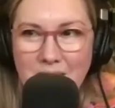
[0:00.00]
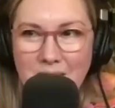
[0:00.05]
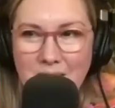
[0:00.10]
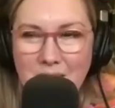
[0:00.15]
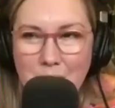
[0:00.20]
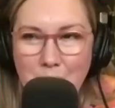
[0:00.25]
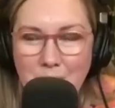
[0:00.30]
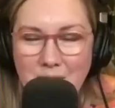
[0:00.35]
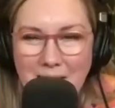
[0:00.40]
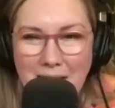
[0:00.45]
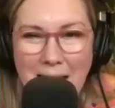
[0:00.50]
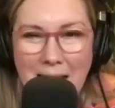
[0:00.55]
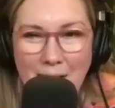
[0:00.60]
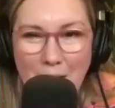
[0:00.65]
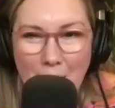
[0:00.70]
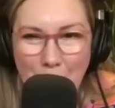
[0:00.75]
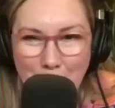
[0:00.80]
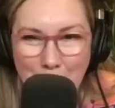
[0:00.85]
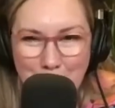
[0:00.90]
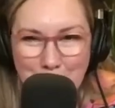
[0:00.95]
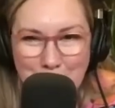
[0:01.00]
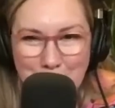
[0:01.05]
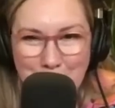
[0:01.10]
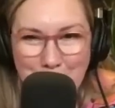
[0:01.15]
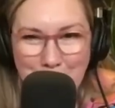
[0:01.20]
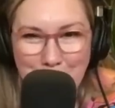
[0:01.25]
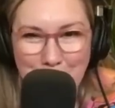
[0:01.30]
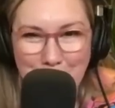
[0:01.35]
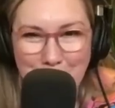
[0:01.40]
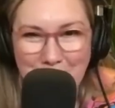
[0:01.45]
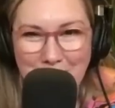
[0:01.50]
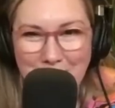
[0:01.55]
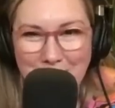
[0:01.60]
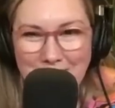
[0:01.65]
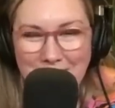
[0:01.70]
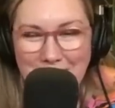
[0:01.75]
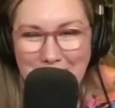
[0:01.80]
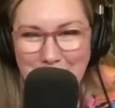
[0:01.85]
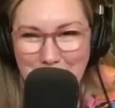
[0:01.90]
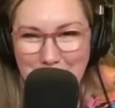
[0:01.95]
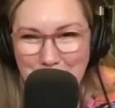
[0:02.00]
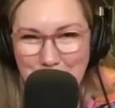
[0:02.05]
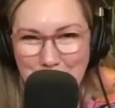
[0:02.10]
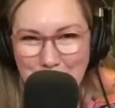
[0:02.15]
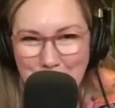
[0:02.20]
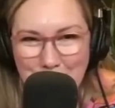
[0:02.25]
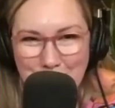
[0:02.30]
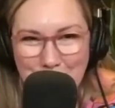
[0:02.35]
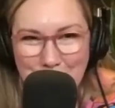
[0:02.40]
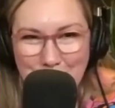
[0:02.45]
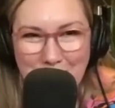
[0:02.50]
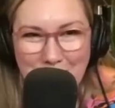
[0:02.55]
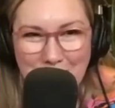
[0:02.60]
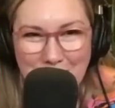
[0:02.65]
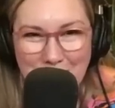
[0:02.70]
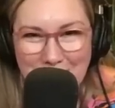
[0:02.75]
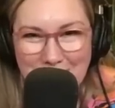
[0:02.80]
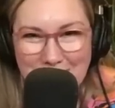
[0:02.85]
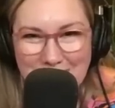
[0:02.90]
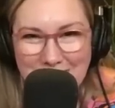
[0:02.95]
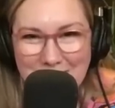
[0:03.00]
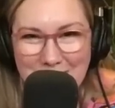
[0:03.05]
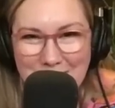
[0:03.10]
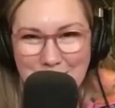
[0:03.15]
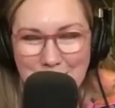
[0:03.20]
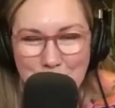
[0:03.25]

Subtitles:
but then had an opportunity to work on an episode of a show and I got excited.